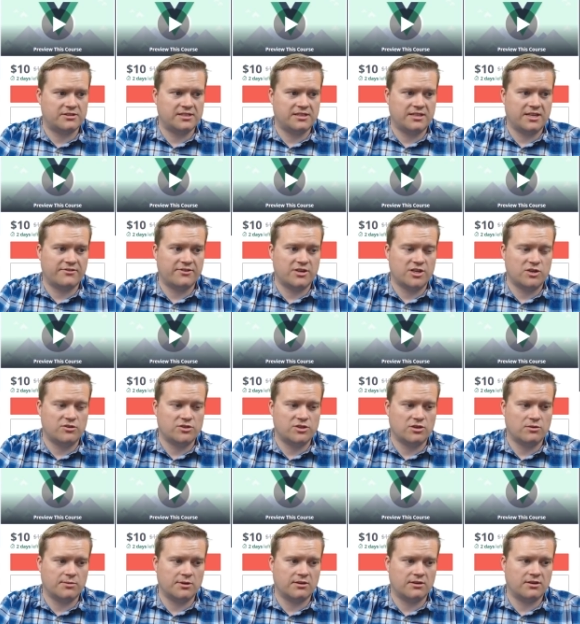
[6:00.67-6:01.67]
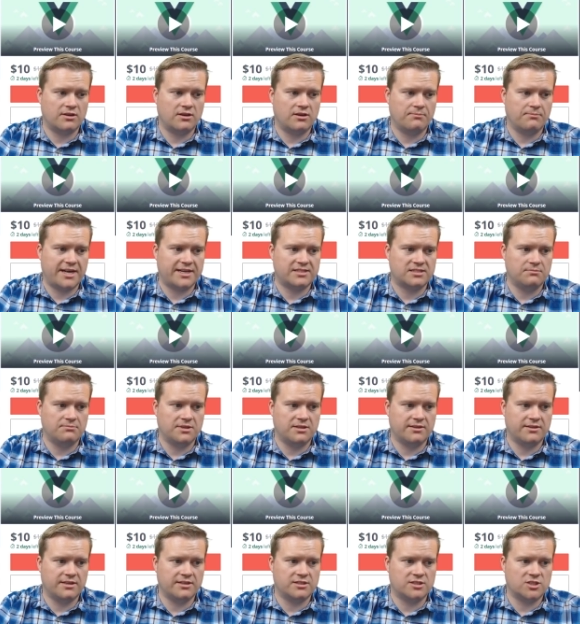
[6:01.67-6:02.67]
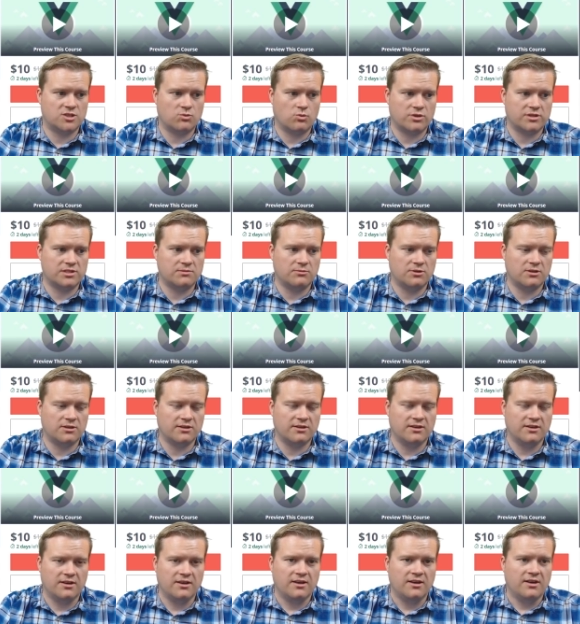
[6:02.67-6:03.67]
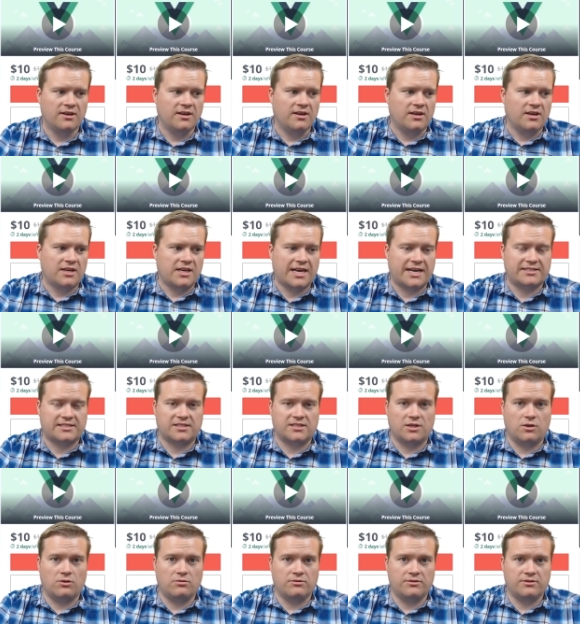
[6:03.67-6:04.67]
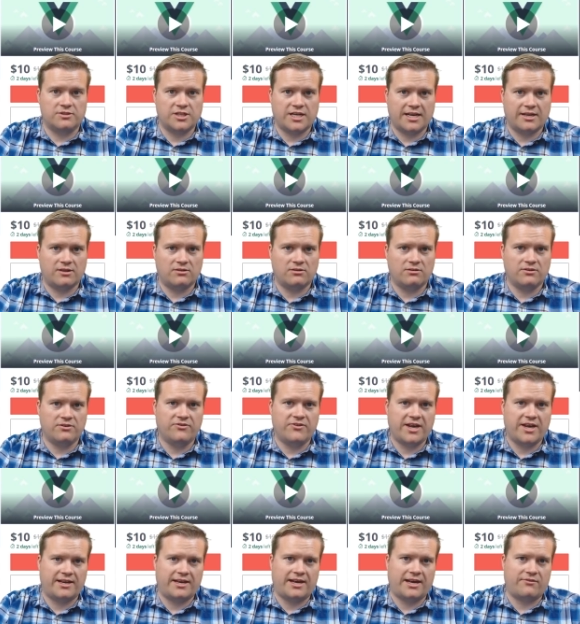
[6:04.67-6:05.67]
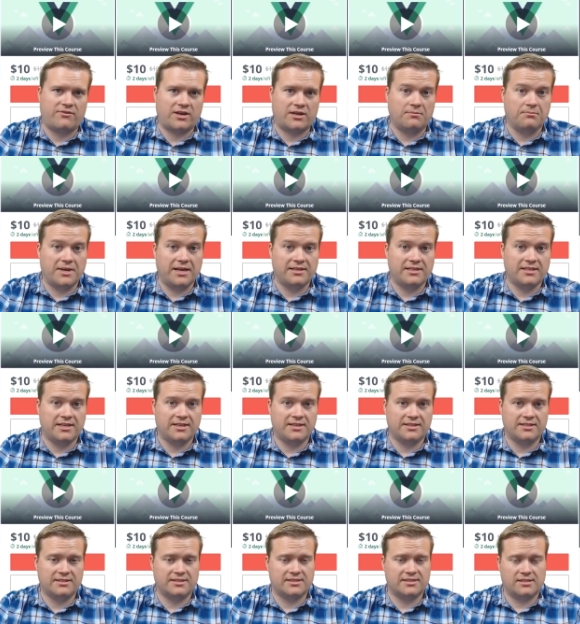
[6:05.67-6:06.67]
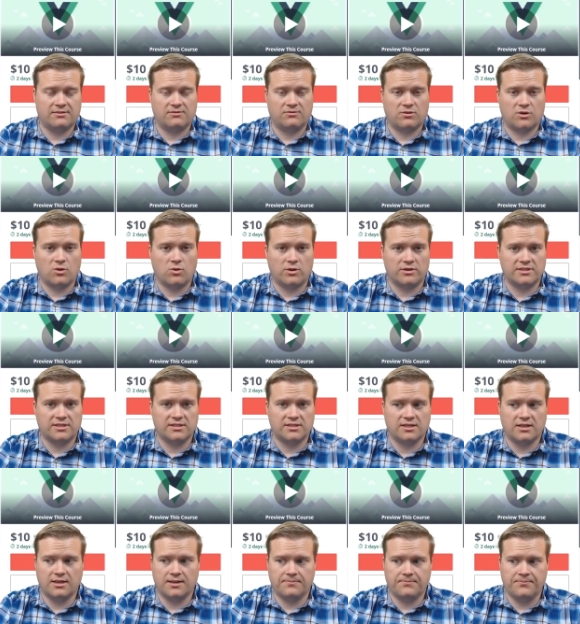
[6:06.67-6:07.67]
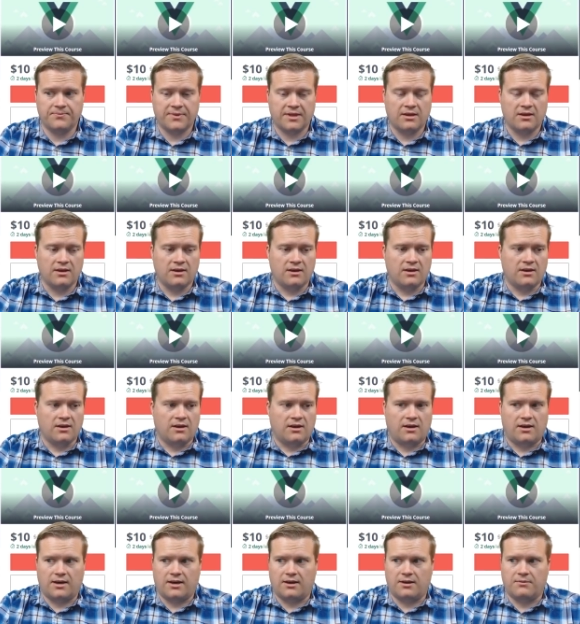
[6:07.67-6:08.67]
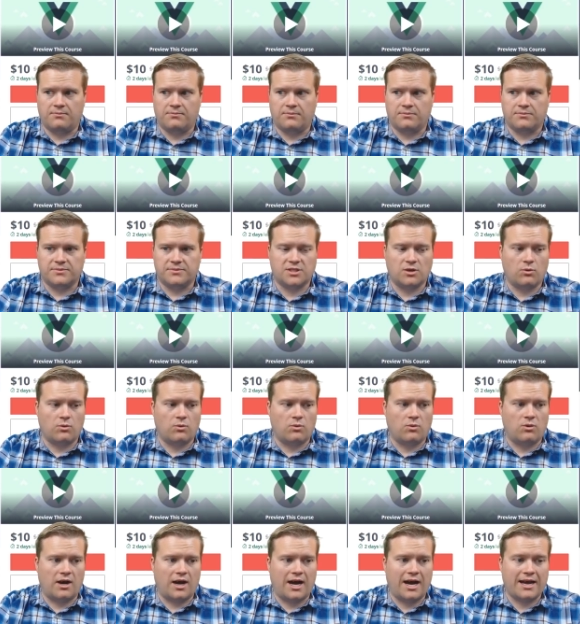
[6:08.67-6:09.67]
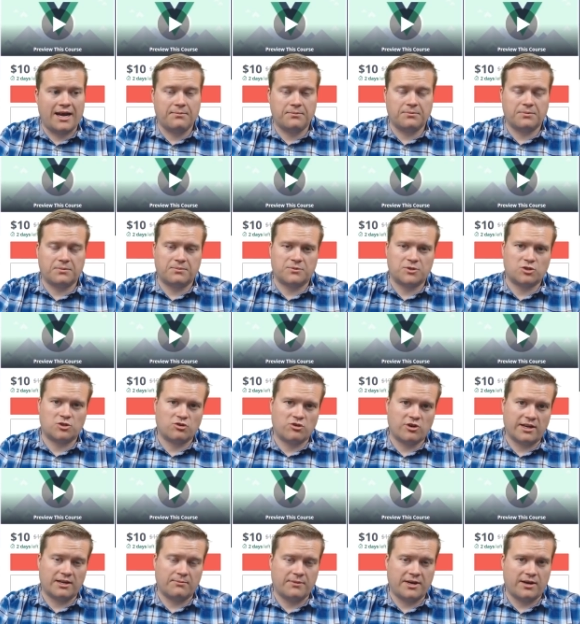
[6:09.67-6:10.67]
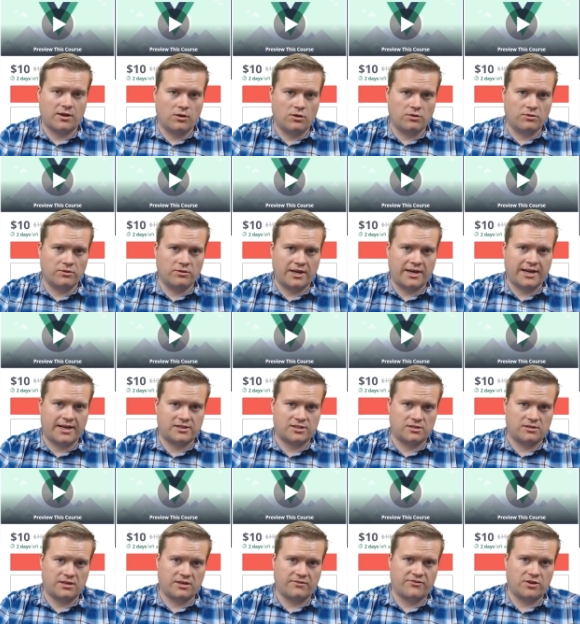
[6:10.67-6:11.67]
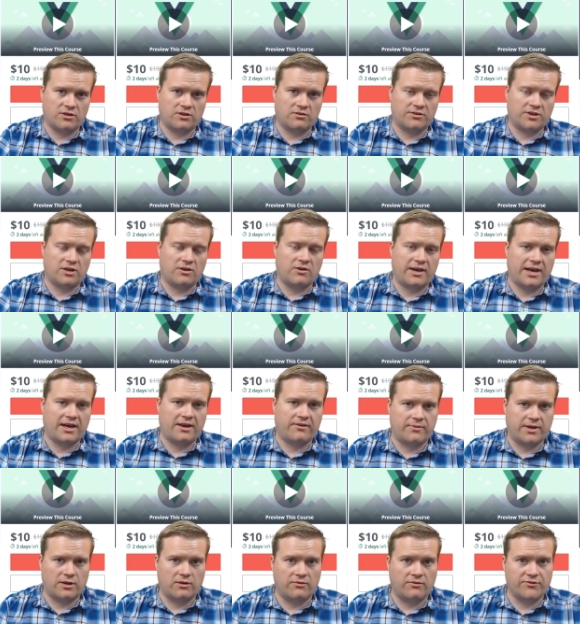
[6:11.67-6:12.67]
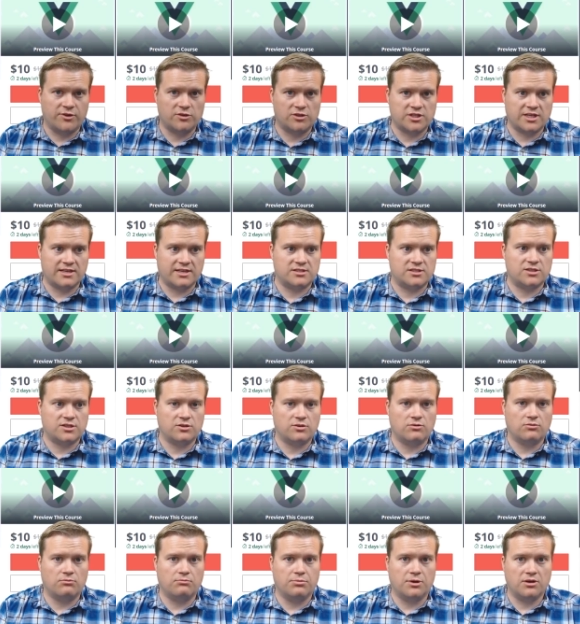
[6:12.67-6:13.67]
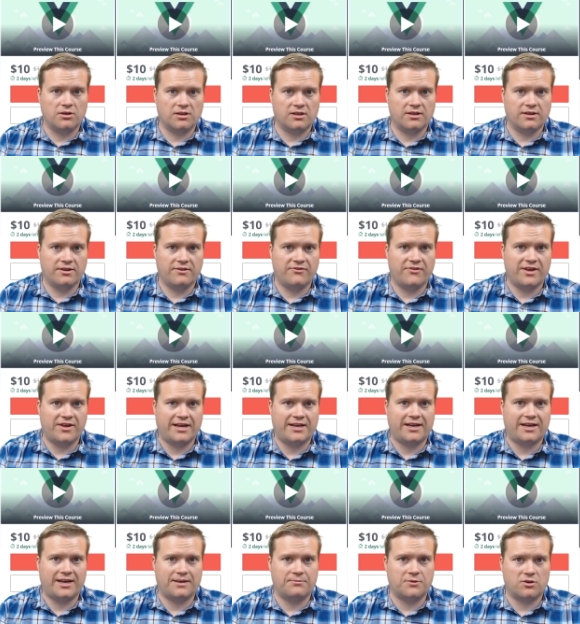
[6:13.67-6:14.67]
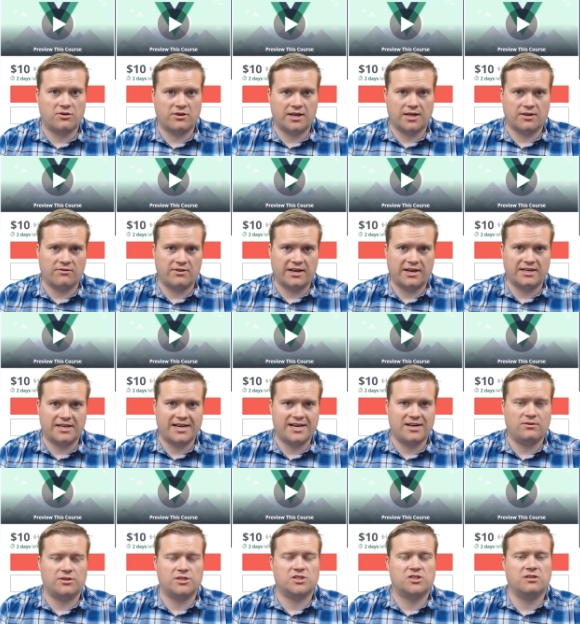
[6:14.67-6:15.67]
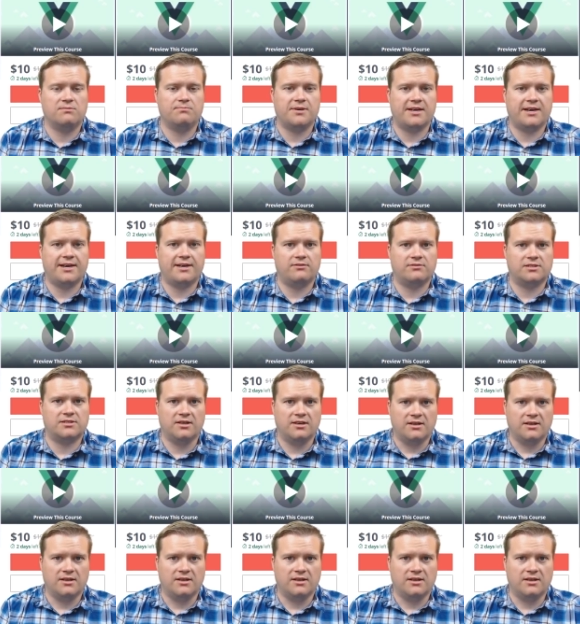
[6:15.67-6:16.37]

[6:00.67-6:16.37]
another youtuber called maximilian schwarzmüller he has his own channel that i recommend his courses on um, so i'm creating my own. I actually, if you don't know, I have my own Vue.js 2 book that I'm creating right now. It should be out